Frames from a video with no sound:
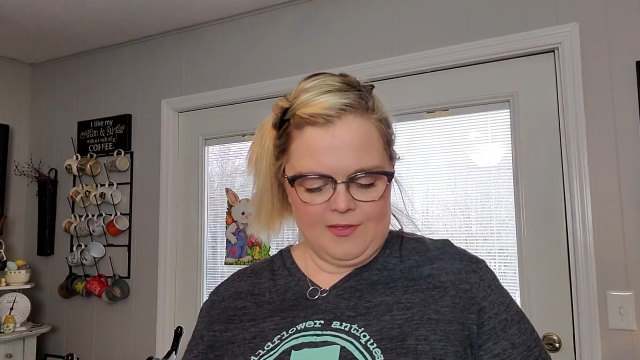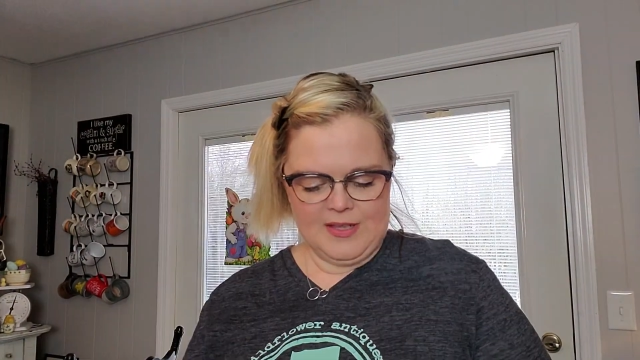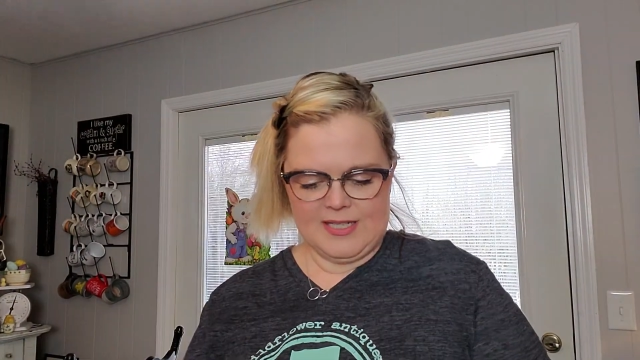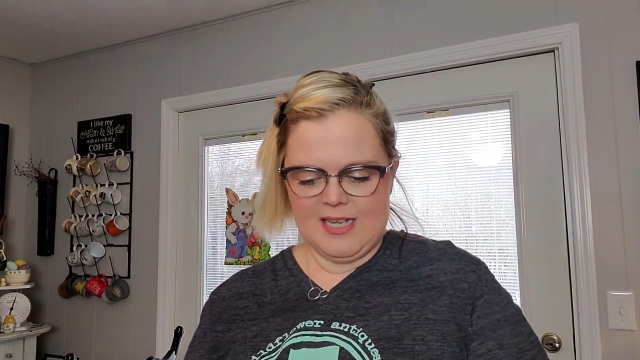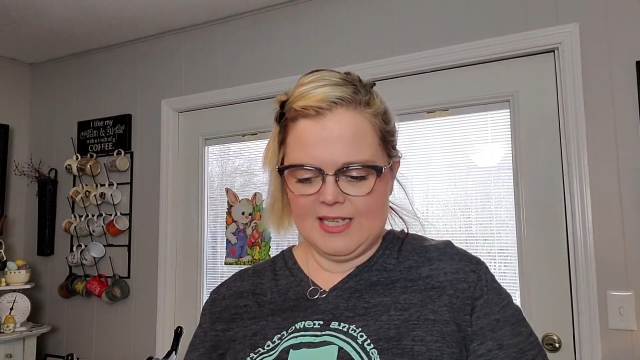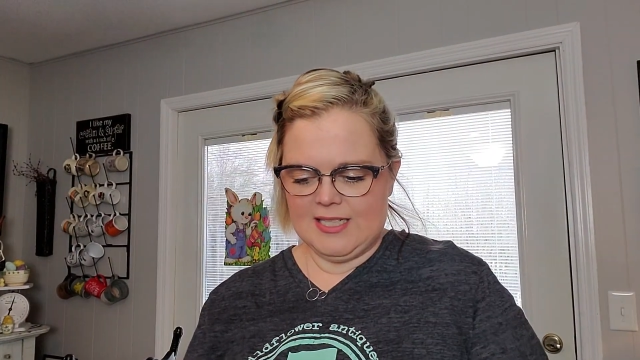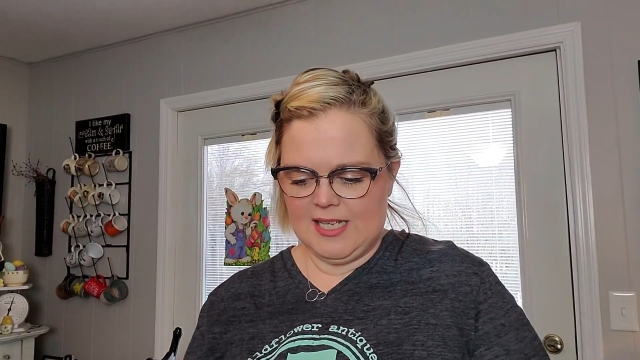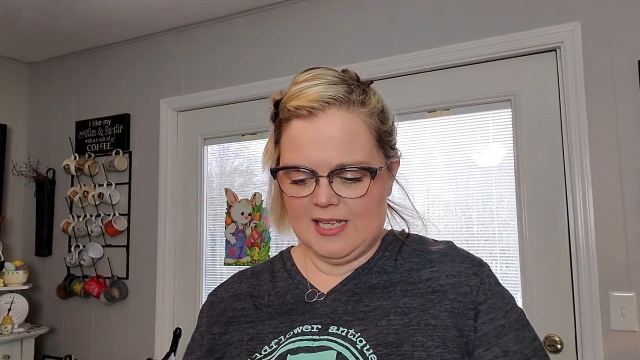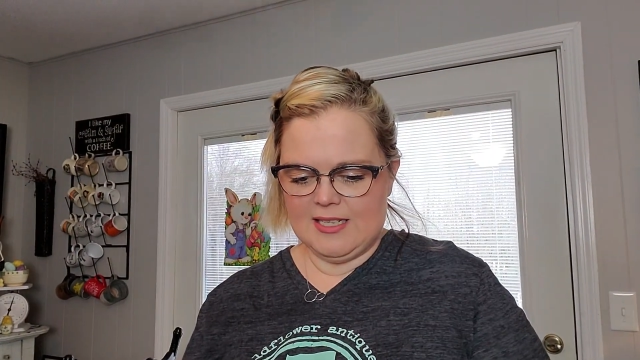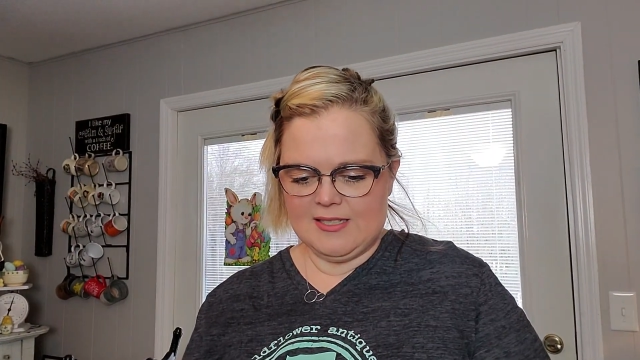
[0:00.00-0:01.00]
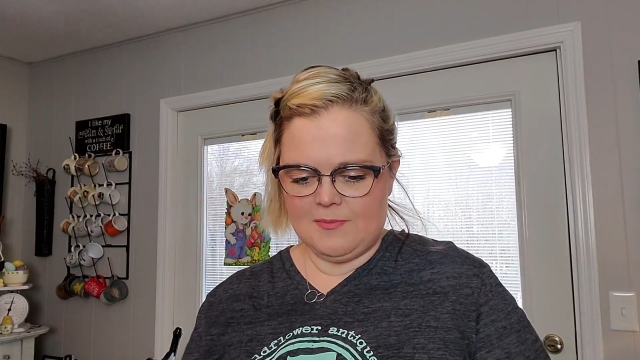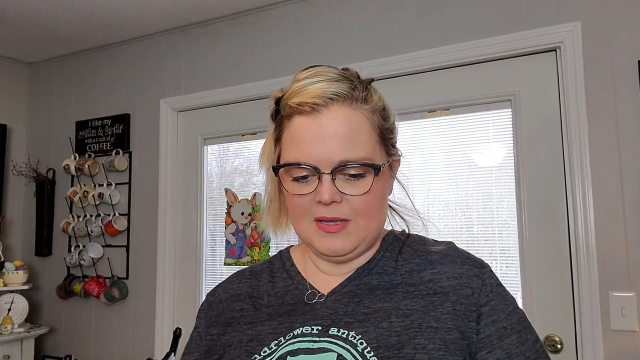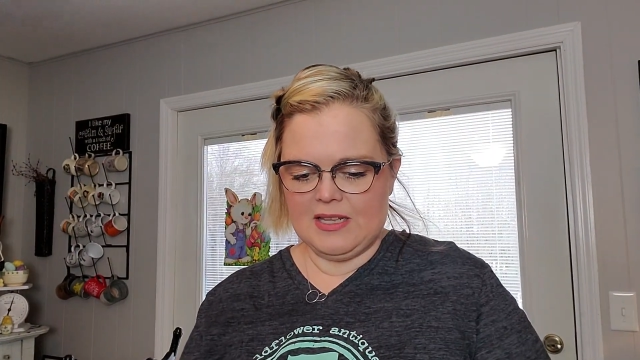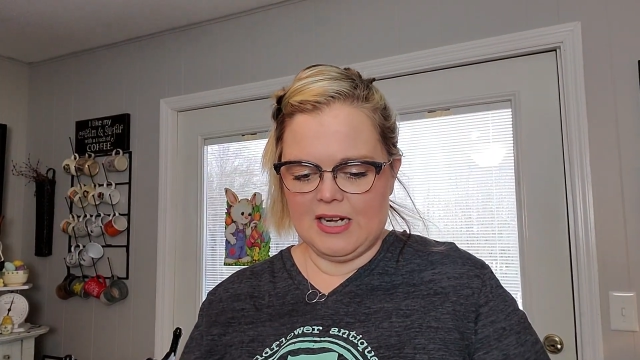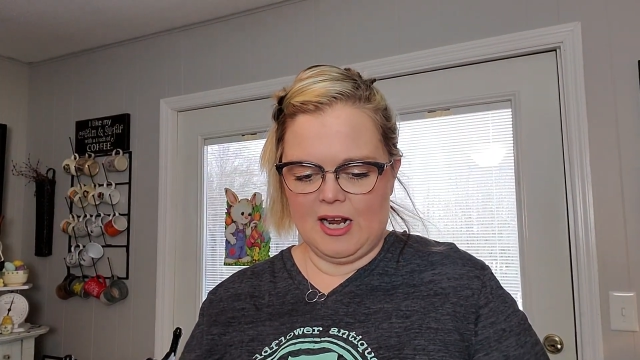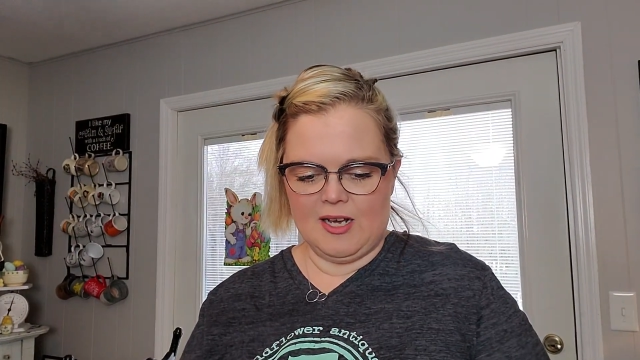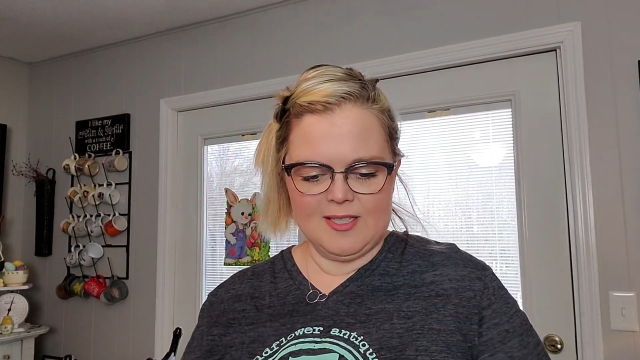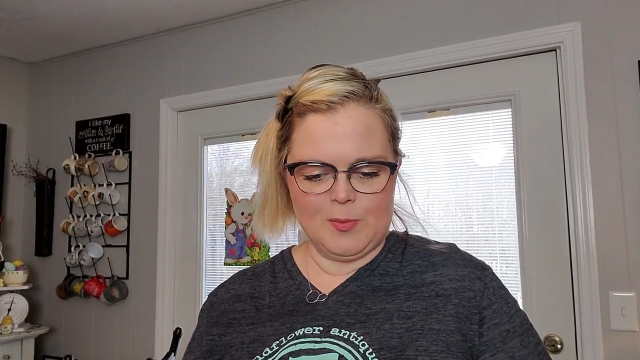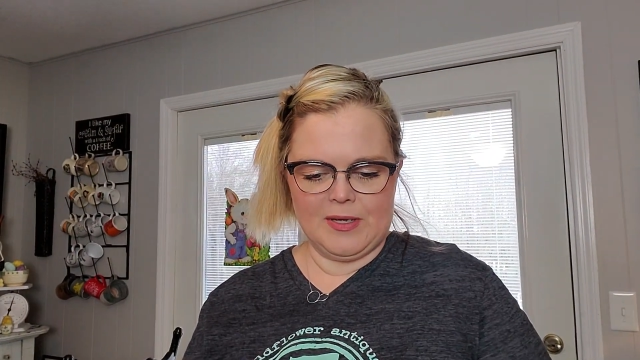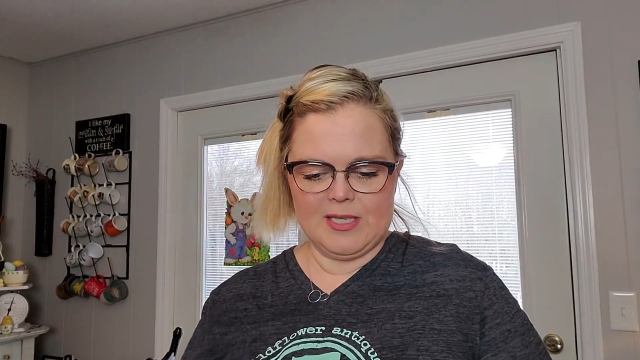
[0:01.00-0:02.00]
This next thing is something that I
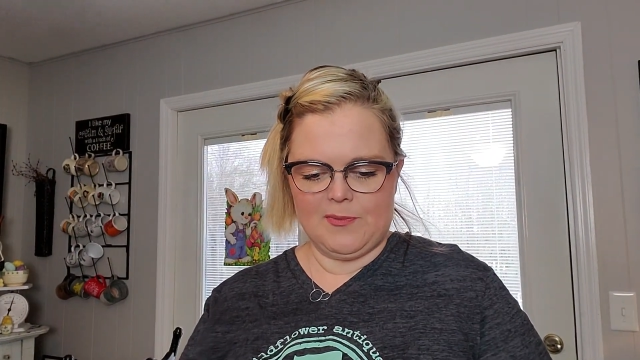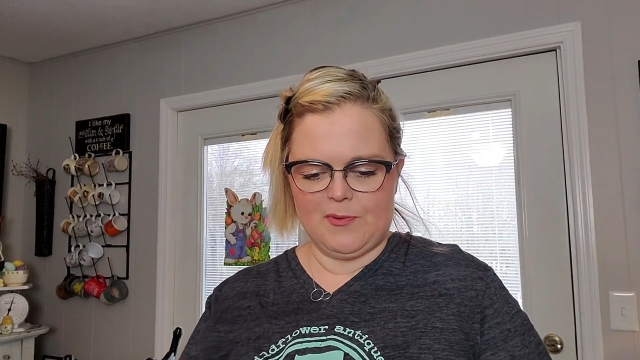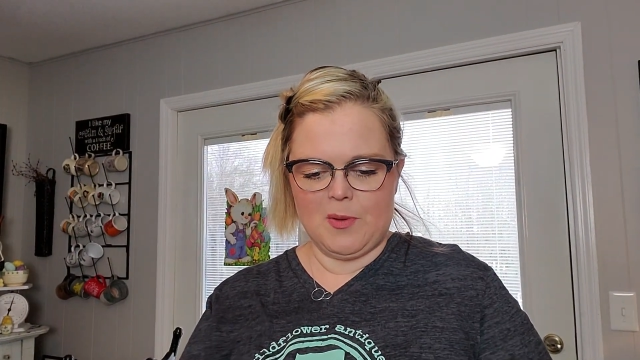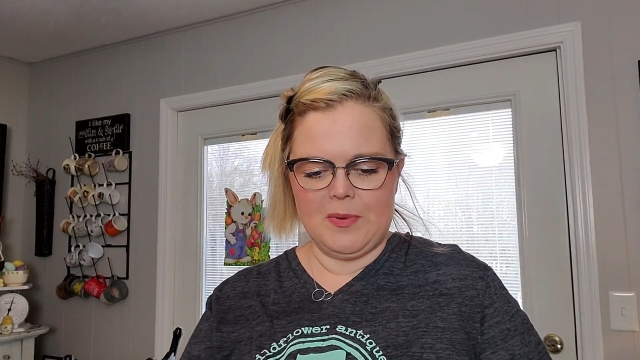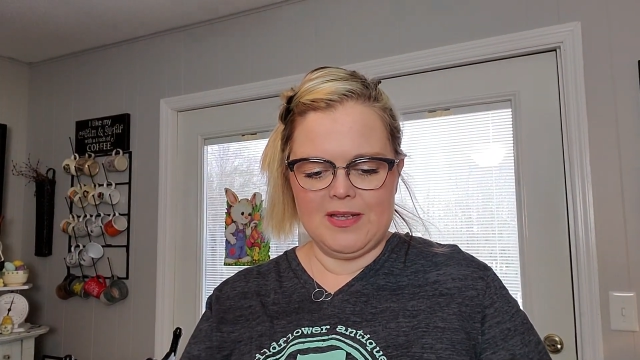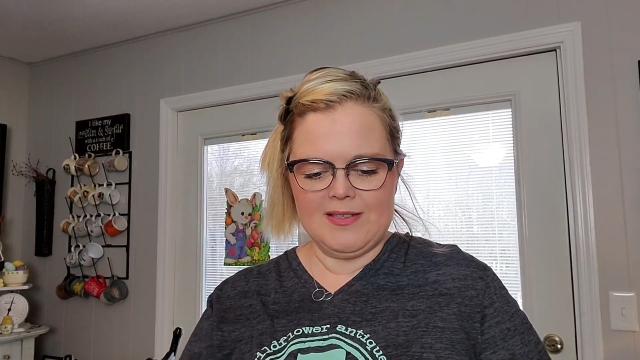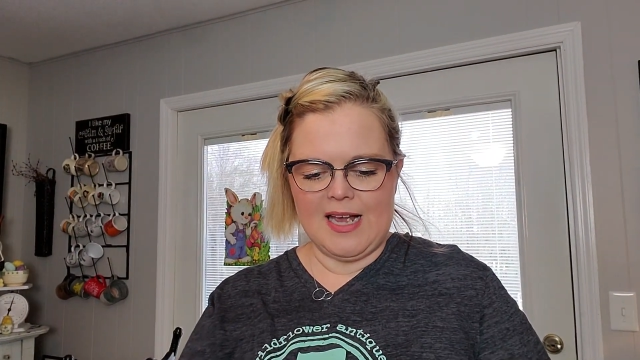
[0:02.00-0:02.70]
also picked up from the bins.